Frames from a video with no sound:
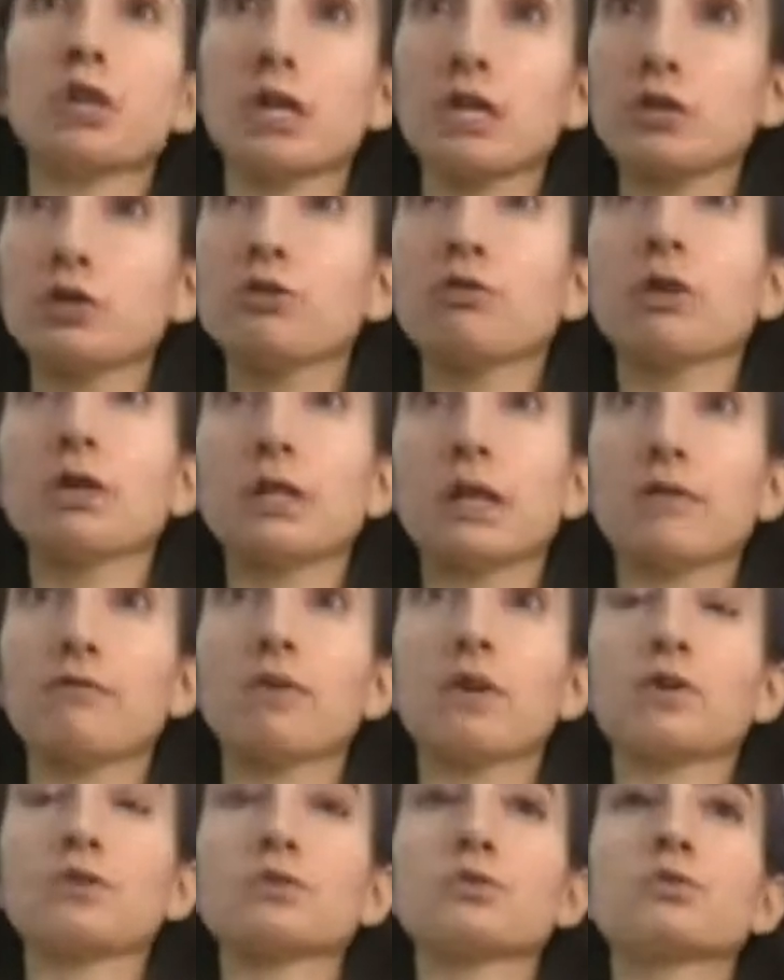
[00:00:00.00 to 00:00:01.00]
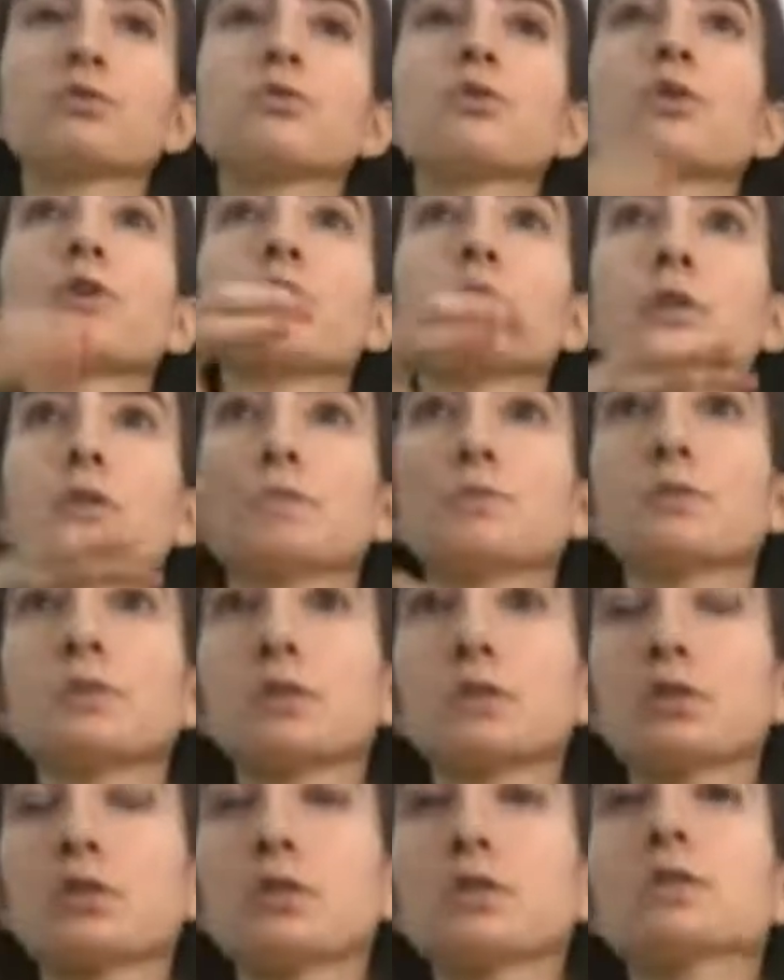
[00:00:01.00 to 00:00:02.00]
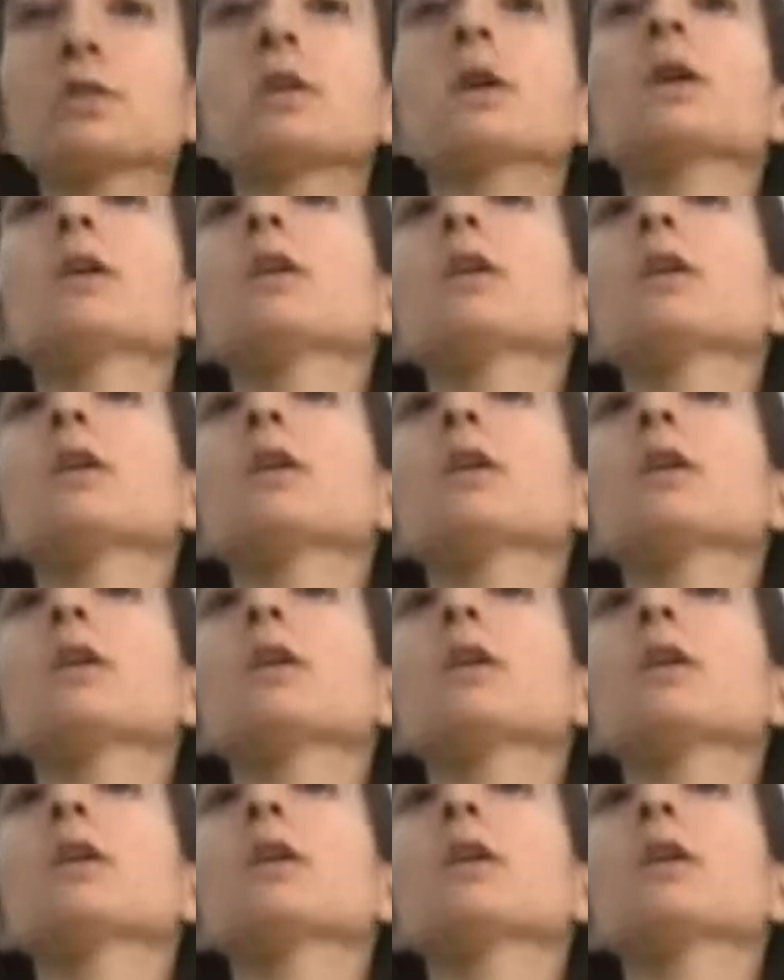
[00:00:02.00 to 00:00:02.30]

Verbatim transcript: integrate that functional core in all those positions,